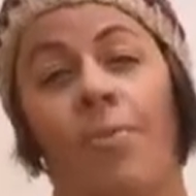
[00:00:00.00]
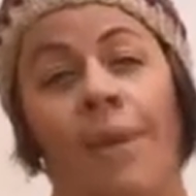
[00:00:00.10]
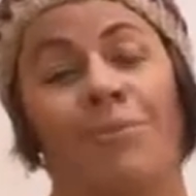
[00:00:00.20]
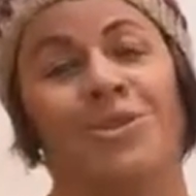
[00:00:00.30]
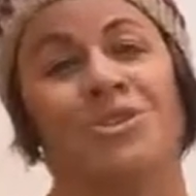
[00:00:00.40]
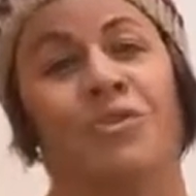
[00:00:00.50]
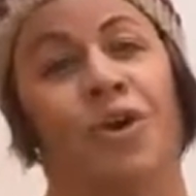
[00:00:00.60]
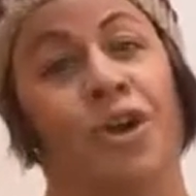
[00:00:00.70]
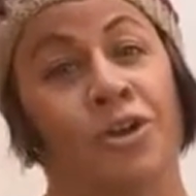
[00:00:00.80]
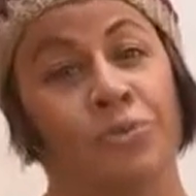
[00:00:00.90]
all members of
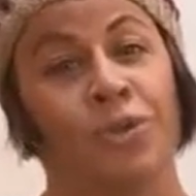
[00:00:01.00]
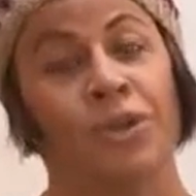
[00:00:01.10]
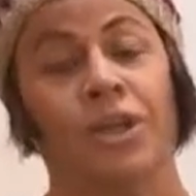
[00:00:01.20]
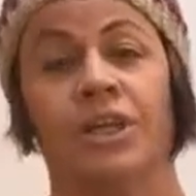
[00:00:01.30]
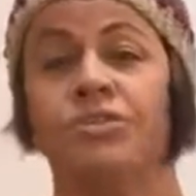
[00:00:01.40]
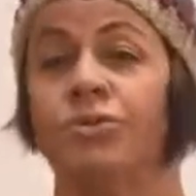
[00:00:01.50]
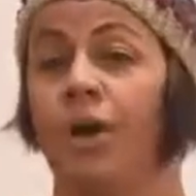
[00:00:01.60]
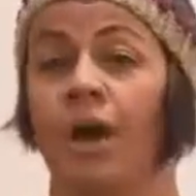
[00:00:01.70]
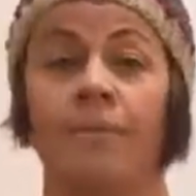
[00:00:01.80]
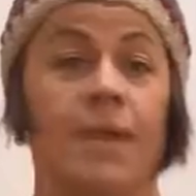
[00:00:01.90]
our community to
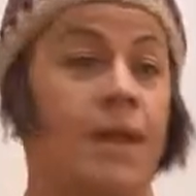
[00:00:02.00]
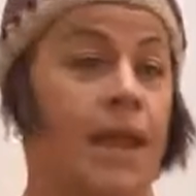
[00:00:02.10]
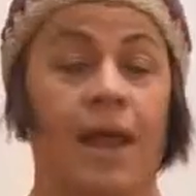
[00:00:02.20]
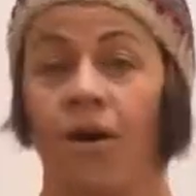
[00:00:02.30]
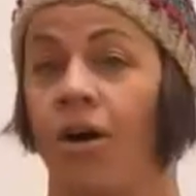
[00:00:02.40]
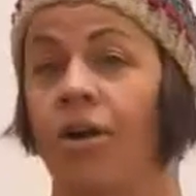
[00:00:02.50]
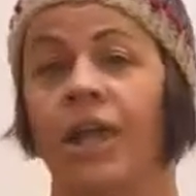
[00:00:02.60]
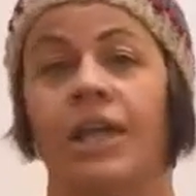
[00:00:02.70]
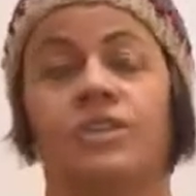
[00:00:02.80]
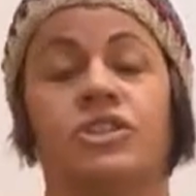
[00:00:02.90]
come in at all
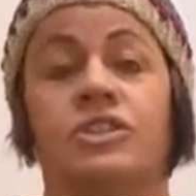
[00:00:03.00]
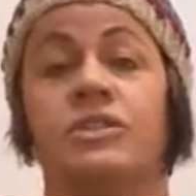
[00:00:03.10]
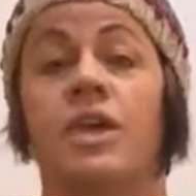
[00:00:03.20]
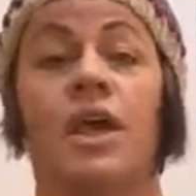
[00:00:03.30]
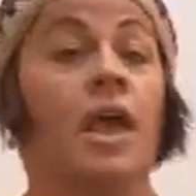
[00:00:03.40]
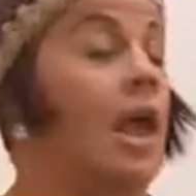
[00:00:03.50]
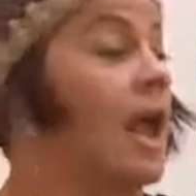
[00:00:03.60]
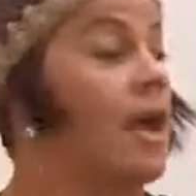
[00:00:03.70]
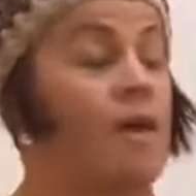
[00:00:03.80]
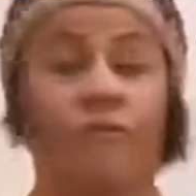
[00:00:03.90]
ages
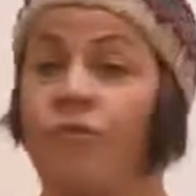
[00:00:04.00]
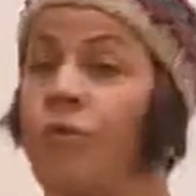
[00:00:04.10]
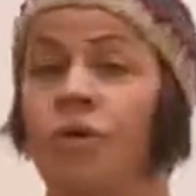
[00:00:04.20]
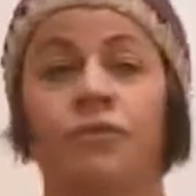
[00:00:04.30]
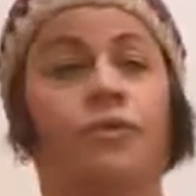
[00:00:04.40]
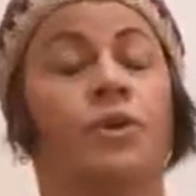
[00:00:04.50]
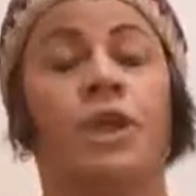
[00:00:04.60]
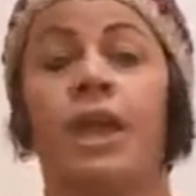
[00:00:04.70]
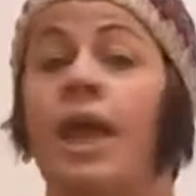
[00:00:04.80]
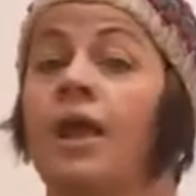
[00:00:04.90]
for
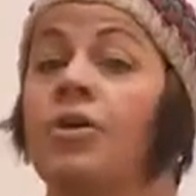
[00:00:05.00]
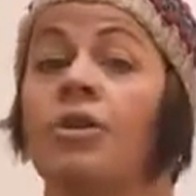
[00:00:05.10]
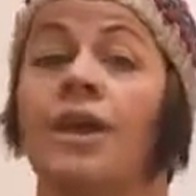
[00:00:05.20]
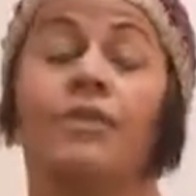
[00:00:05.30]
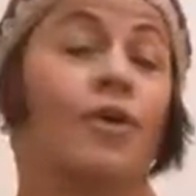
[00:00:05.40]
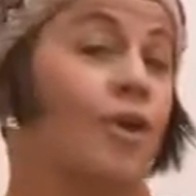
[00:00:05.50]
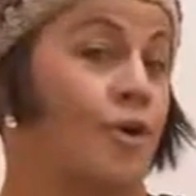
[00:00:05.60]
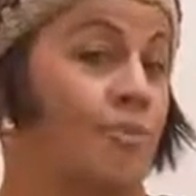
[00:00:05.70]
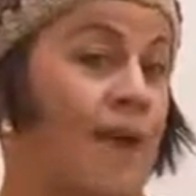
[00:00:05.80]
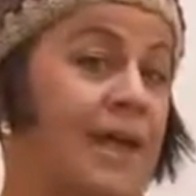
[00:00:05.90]
free and create their own